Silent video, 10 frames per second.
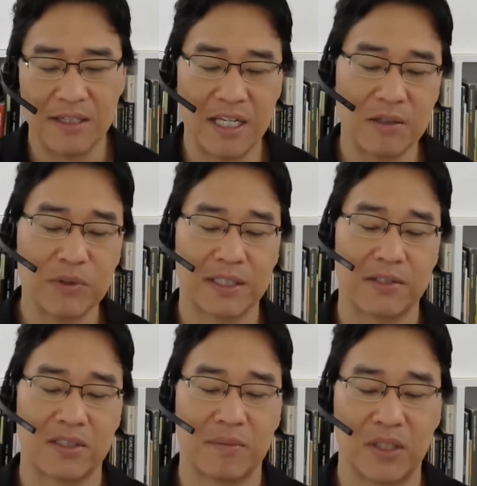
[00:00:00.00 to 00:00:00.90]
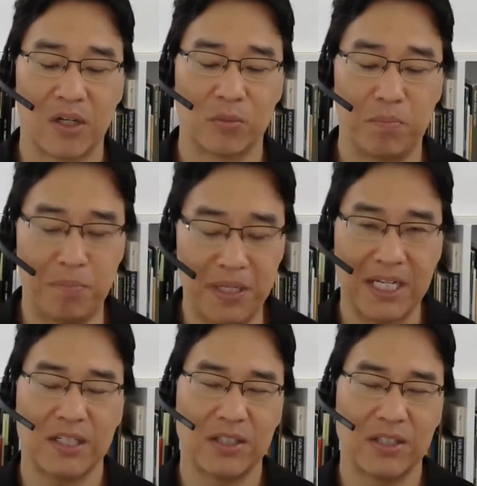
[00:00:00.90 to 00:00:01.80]
And then we get to something called
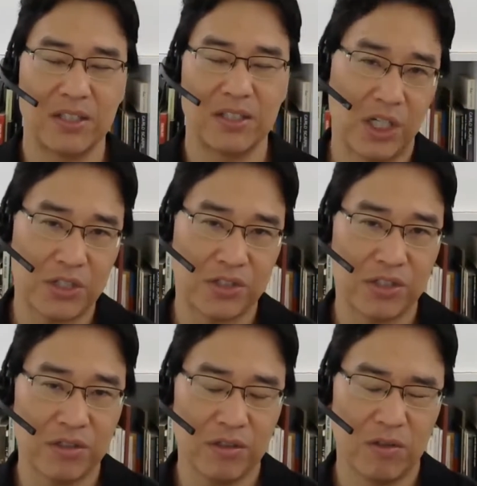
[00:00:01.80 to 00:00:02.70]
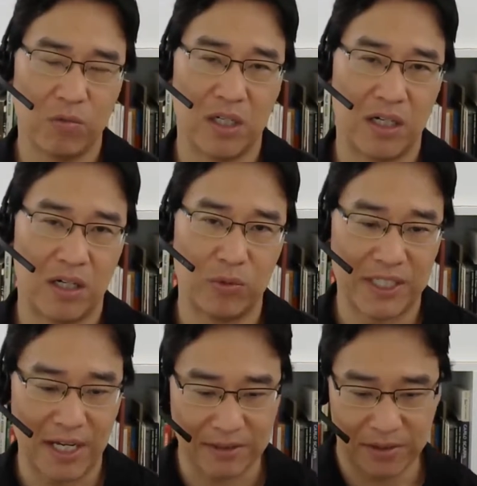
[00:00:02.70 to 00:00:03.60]
bidding negotiation, where
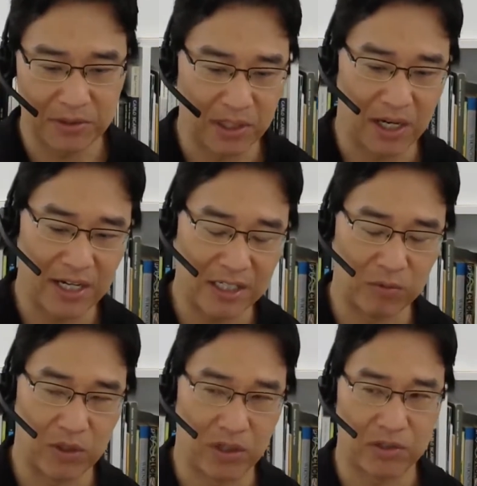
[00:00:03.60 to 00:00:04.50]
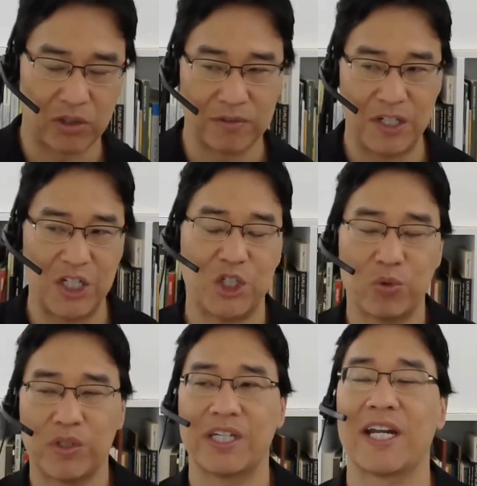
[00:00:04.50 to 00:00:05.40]
we take the design and we're sort of
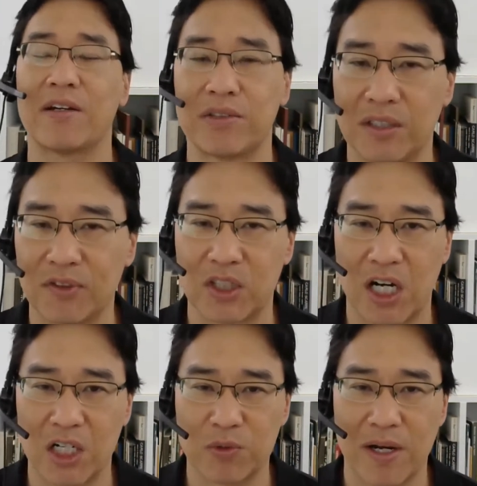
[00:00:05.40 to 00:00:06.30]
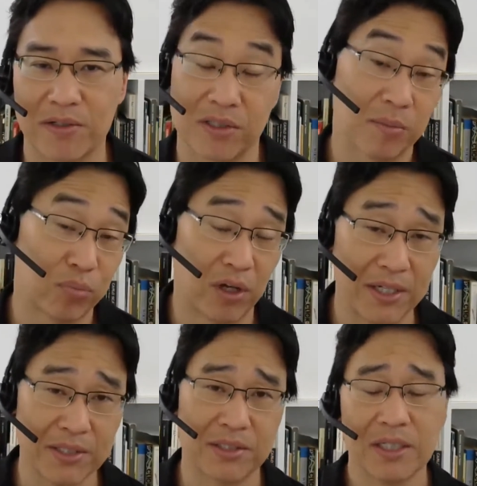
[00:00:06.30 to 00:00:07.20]
issuing it out to different contractors to
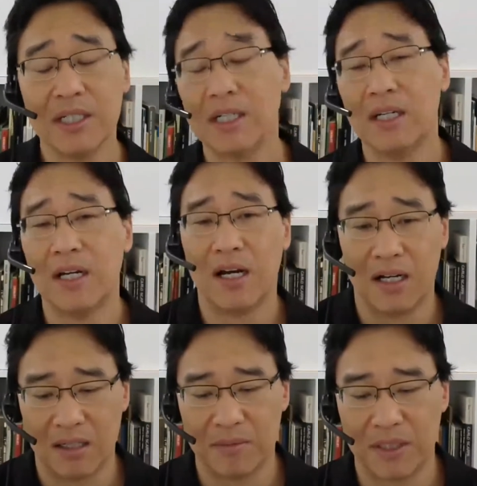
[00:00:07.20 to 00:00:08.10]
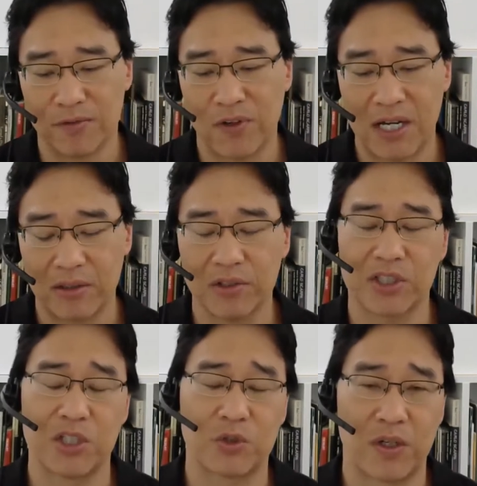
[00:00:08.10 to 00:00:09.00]
price. And the final
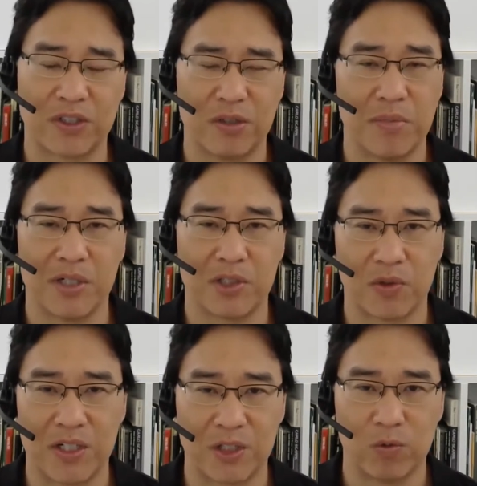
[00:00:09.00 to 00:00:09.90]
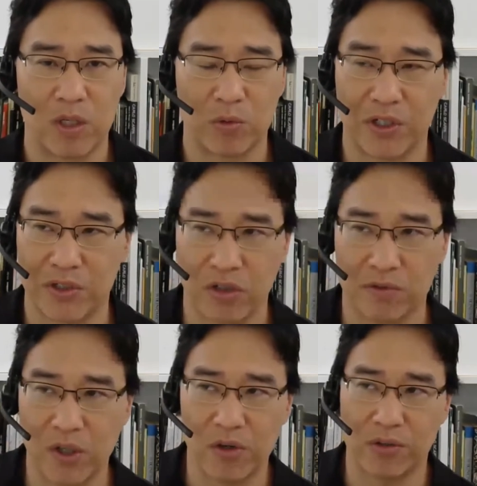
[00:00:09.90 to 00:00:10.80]
is construction administration, where we're
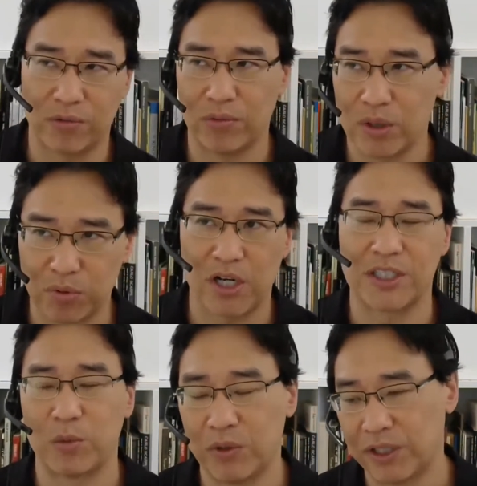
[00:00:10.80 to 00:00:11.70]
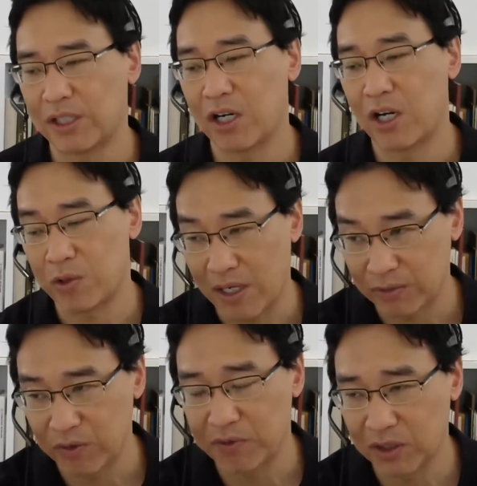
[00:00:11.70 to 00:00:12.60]
sort of going through the project with the
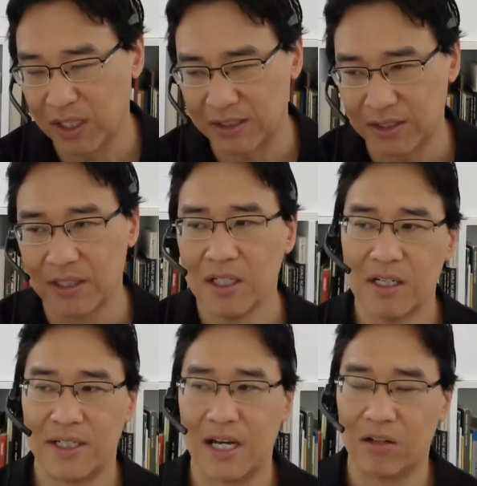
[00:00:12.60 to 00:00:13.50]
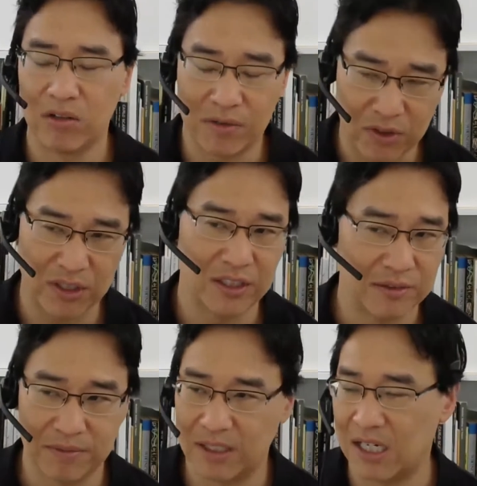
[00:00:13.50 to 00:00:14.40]
contractor we've selected. Now
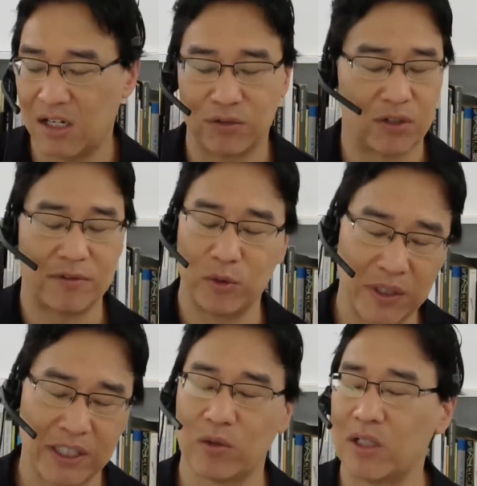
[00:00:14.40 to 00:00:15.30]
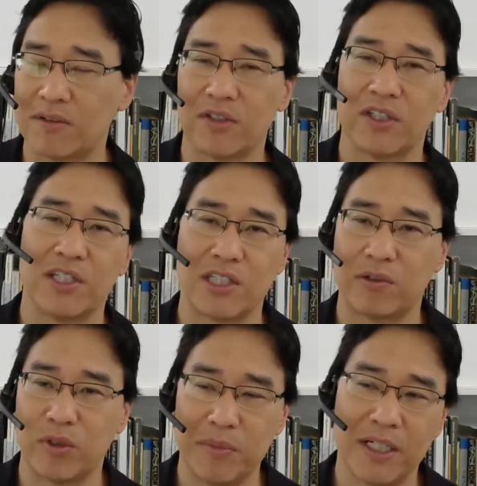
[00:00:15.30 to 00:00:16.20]
every hour, every week, or whatever it is
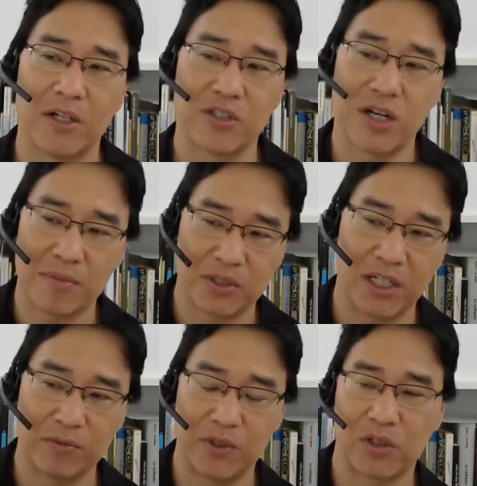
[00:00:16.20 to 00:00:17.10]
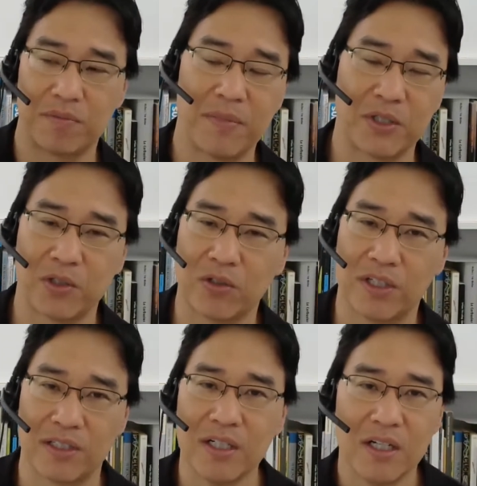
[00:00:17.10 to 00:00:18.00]
that we meet on job site, we sort of make
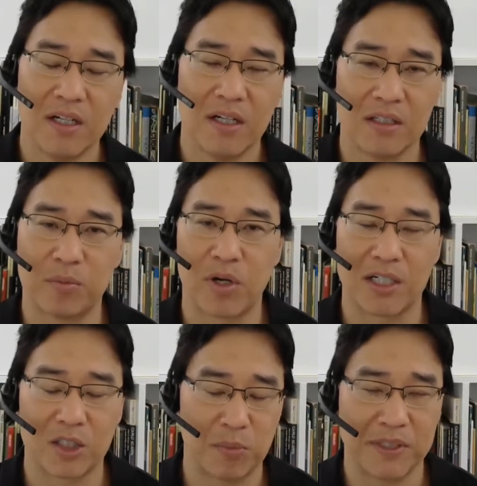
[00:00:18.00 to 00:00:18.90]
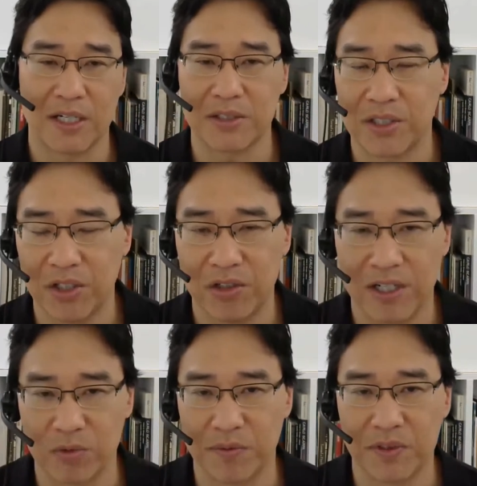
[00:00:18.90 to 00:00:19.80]
sure that the project is being
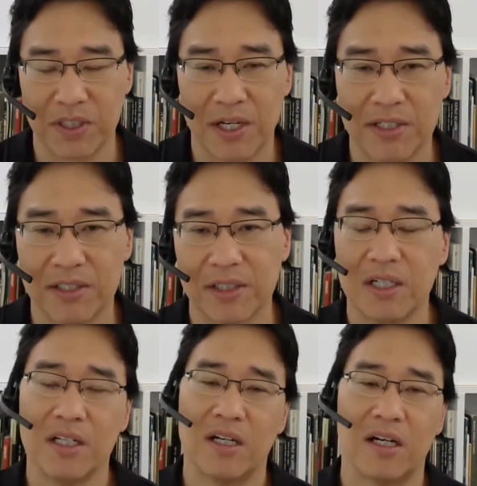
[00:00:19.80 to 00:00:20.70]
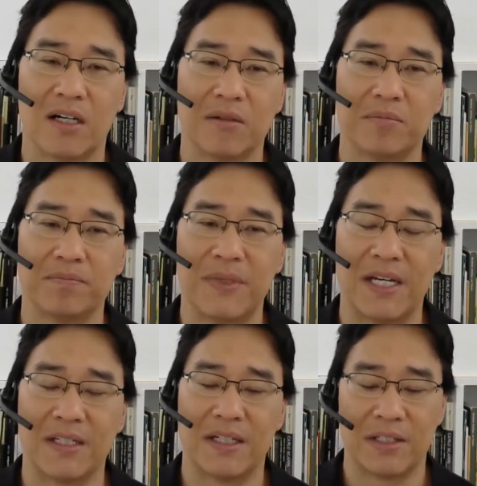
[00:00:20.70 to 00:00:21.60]
executed as we've designed it,
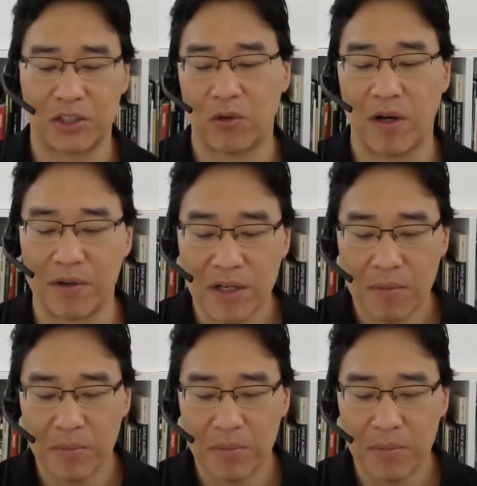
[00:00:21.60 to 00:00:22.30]
and so on.